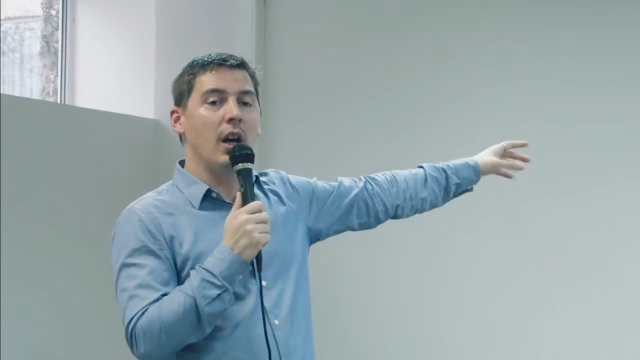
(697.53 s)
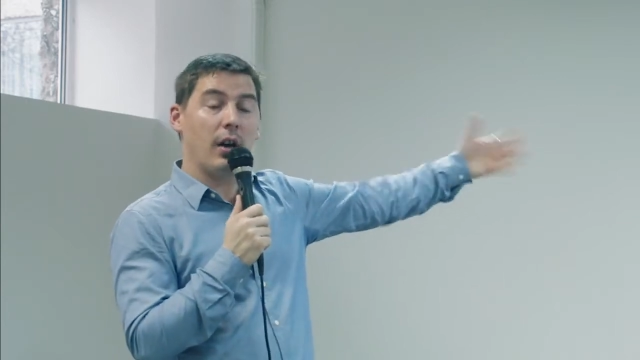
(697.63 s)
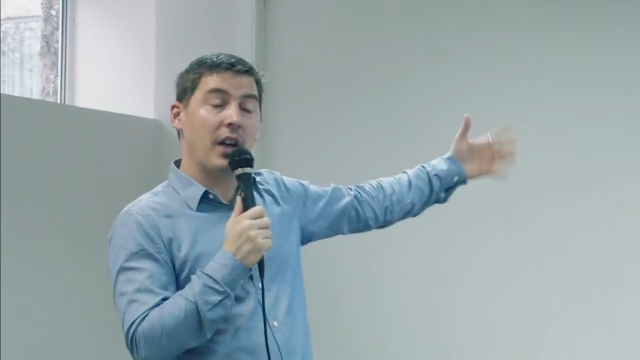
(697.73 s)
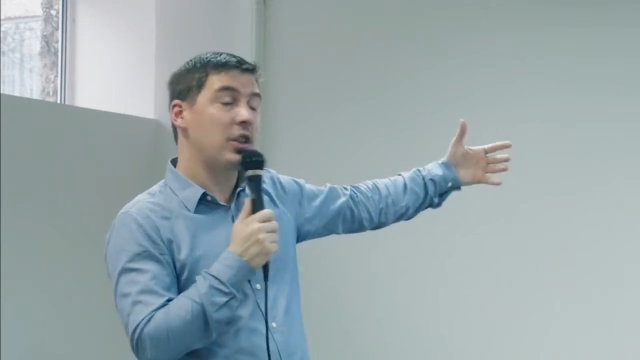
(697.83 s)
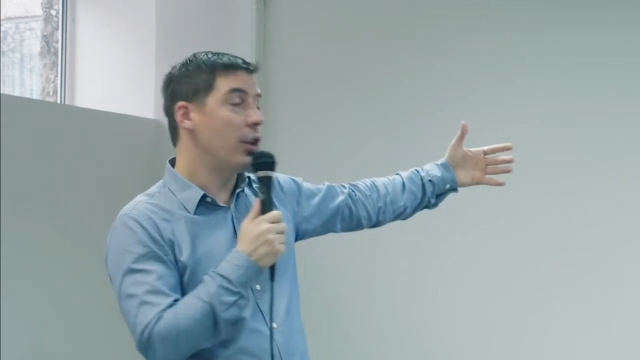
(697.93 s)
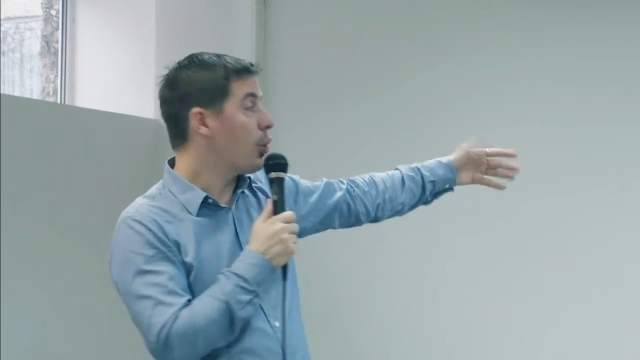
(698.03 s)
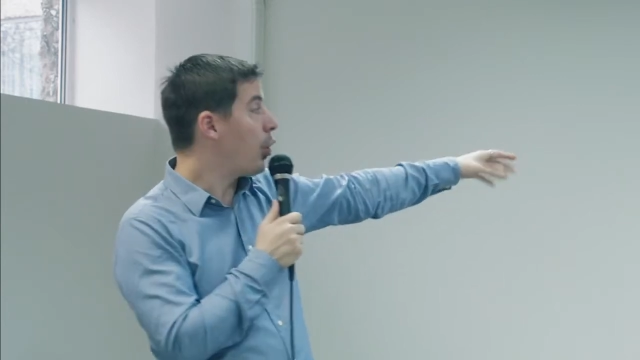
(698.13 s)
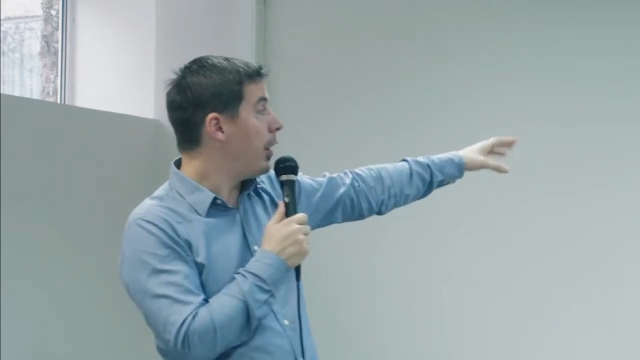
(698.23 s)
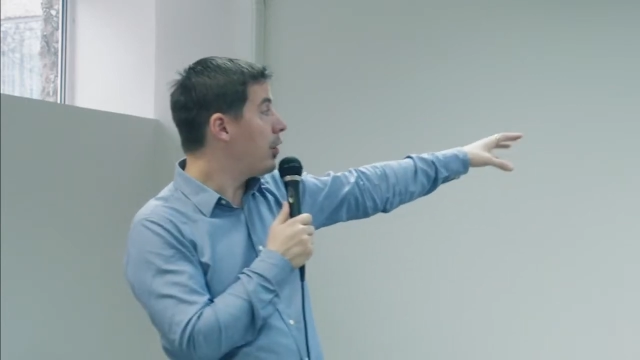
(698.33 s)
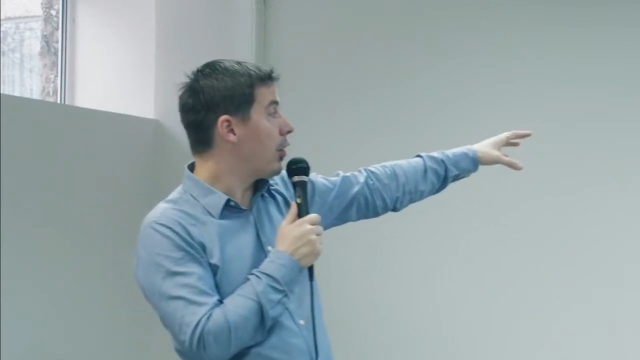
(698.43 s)
actually you're
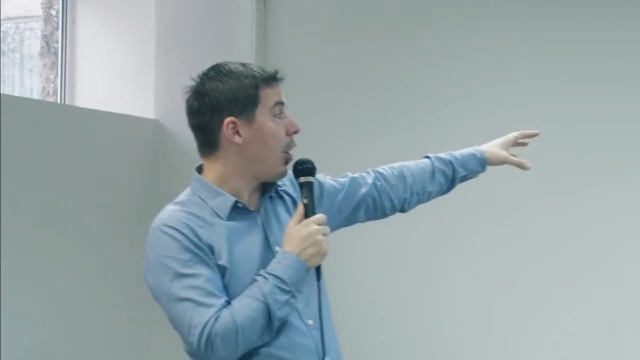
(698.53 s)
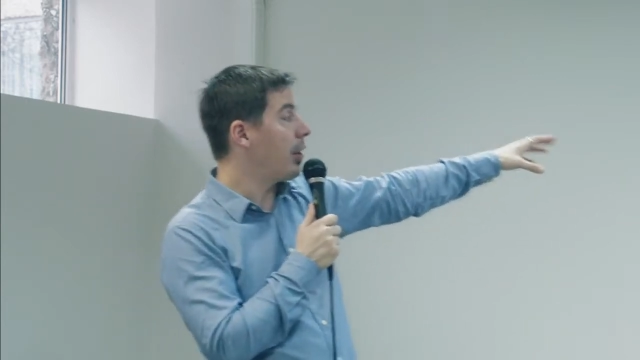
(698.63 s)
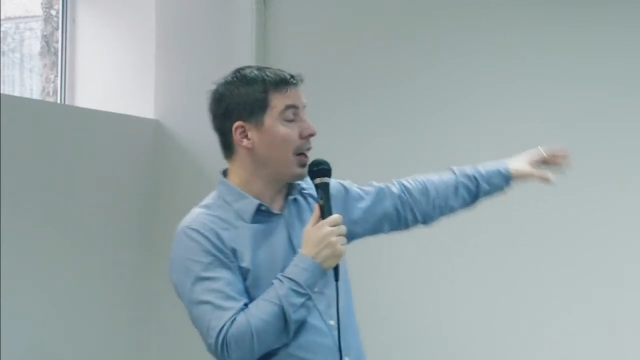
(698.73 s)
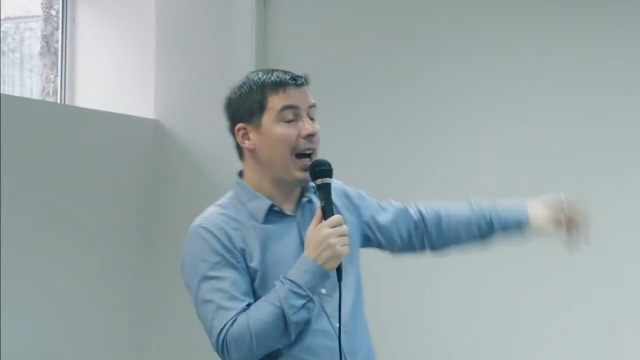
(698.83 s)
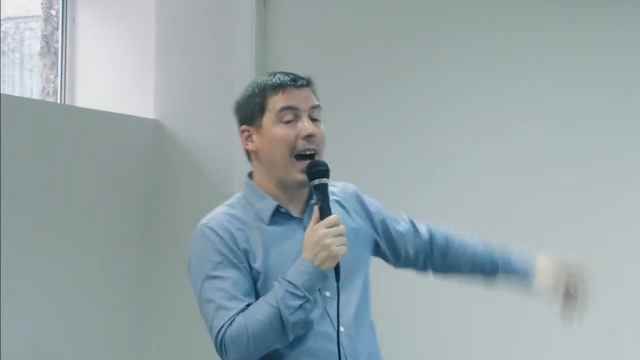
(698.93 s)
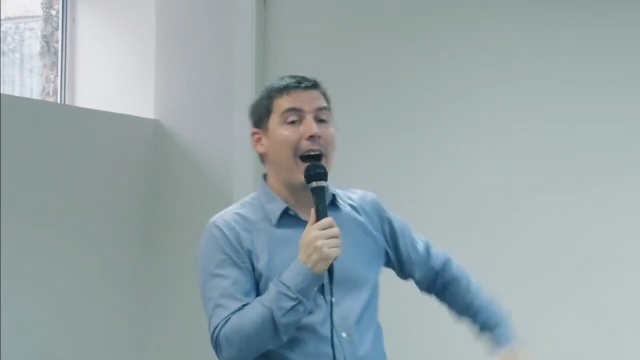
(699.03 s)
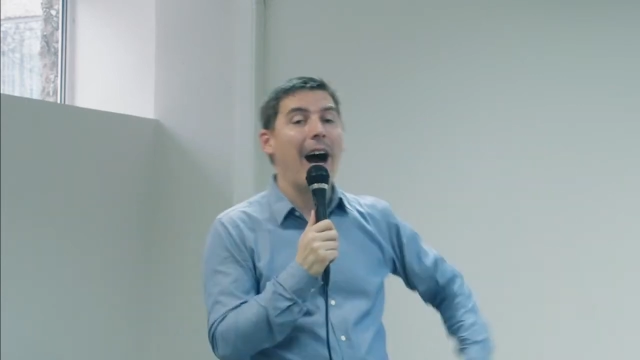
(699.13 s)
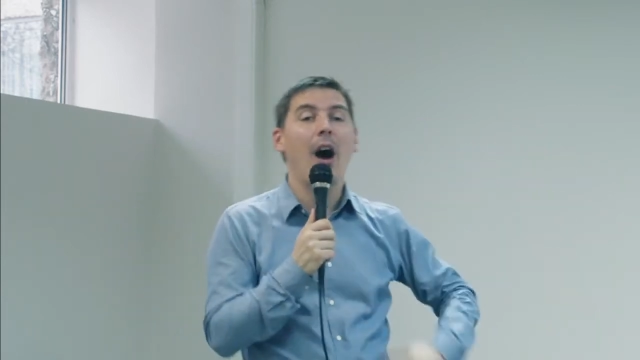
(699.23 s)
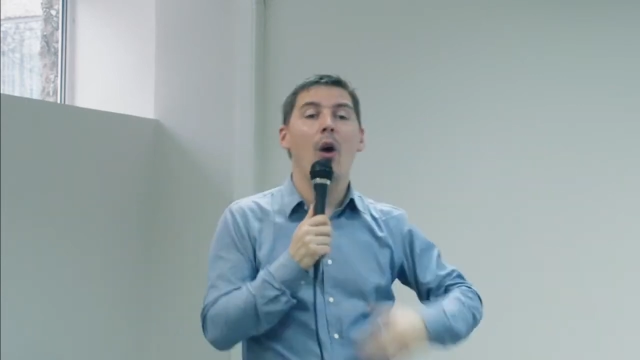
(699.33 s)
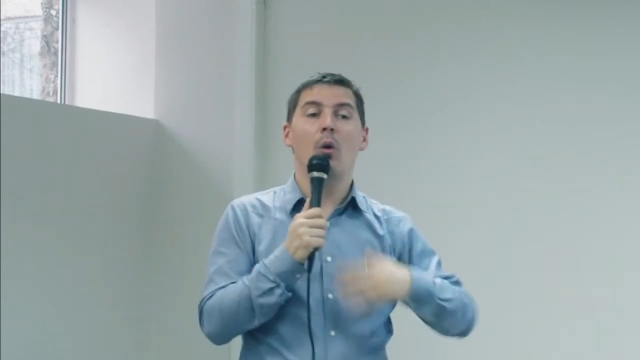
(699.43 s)
going to cover
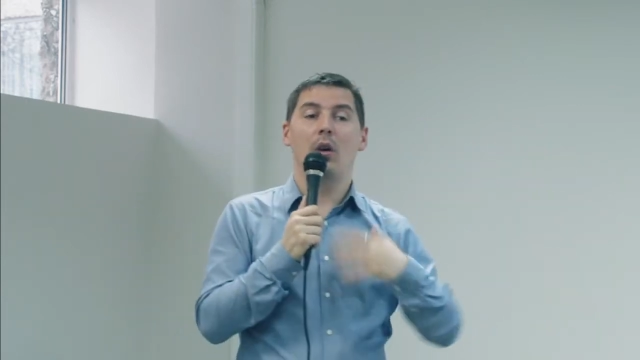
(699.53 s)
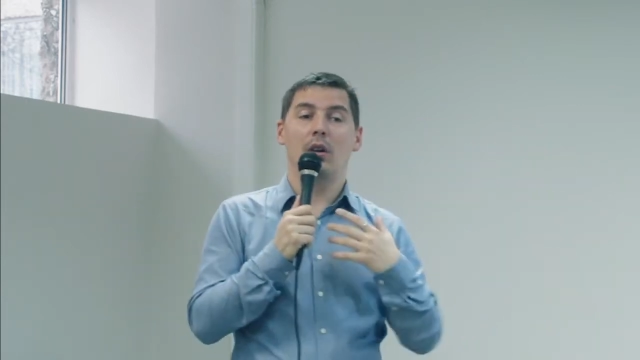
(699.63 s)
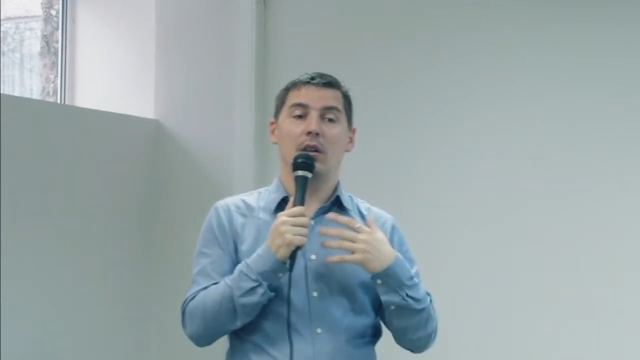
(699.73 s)
how